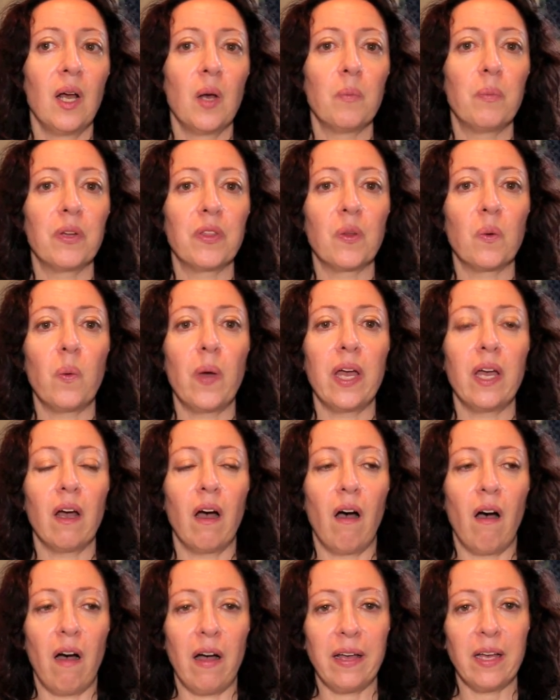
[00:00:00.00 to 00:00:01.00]
but the way
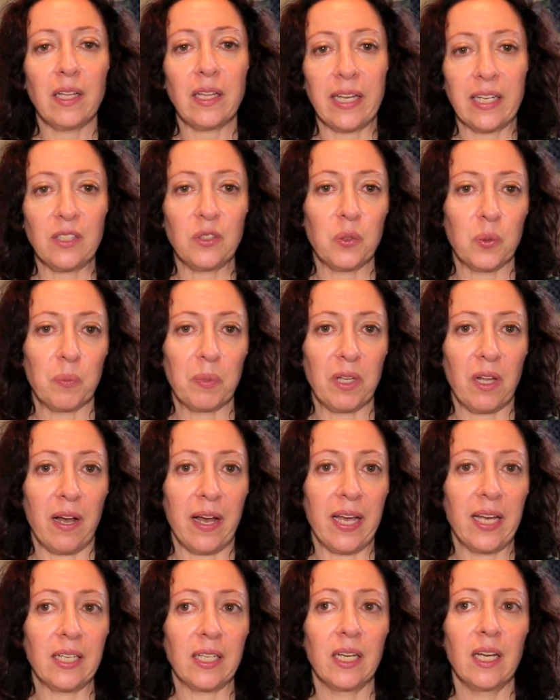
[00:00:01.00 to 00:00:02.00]
I like to apply
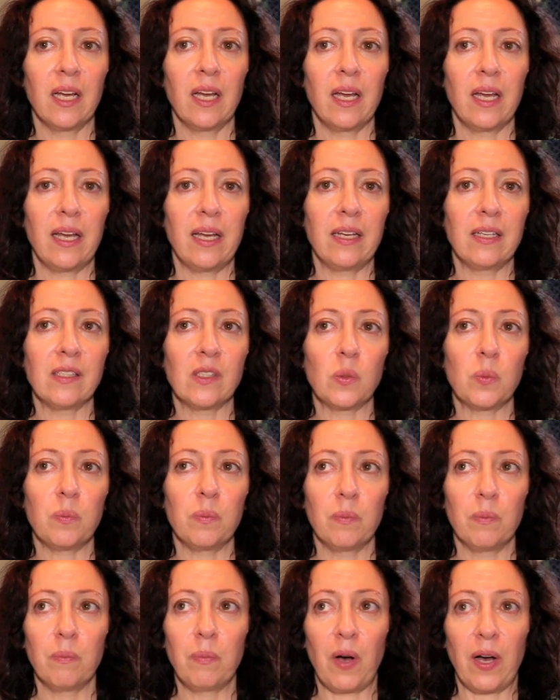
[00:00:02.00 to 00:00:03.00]
it is
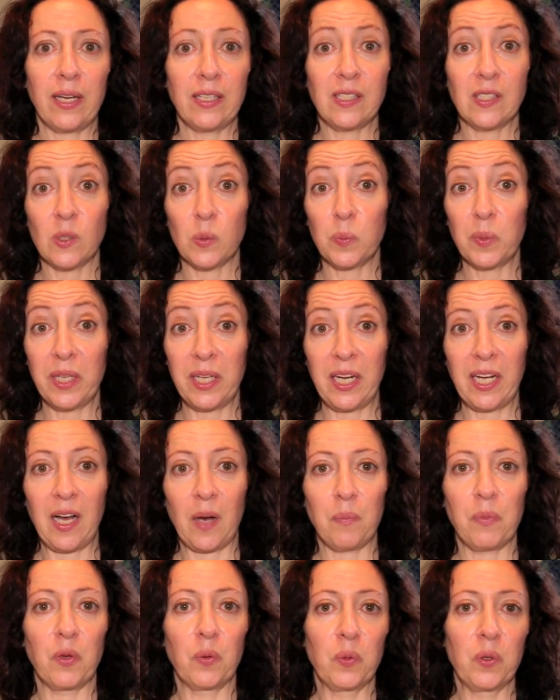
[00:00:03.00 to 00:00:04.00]
by splitting
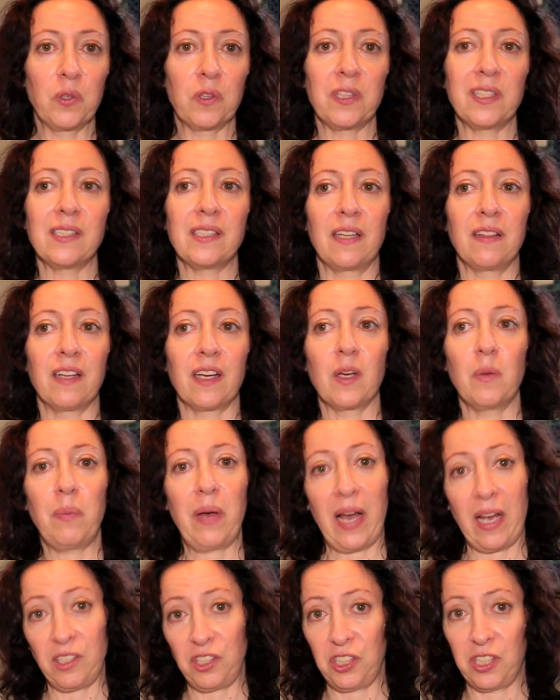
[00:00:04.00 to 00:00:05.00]
up the ruthless and the
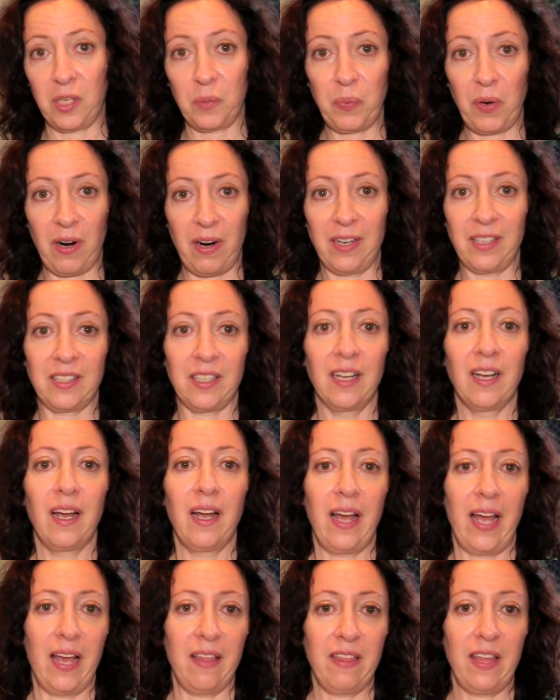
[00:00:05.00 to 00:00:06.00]
compassionate part
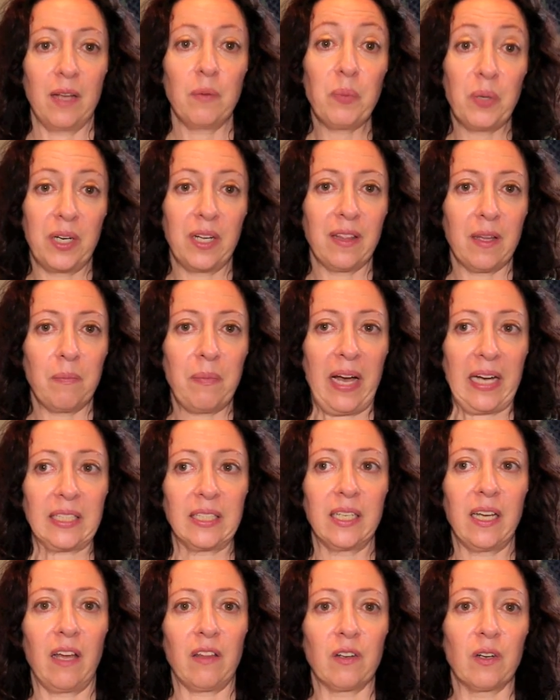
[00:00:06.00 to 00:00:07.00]
and then putting them back
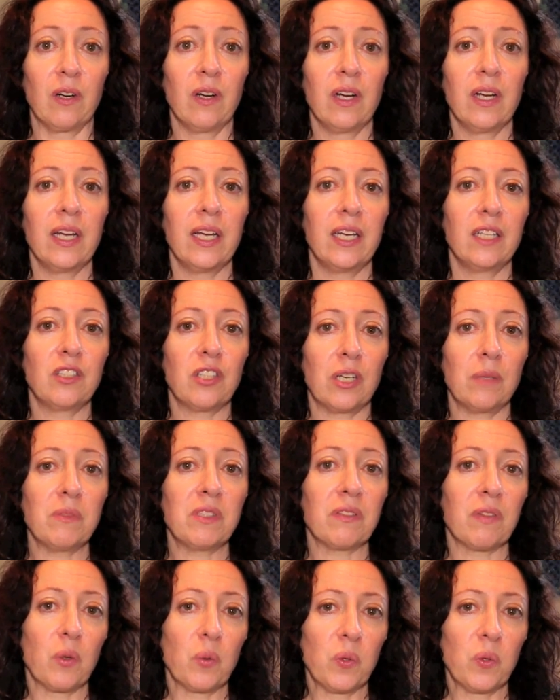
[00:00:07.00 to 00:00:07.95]
together. In terms of the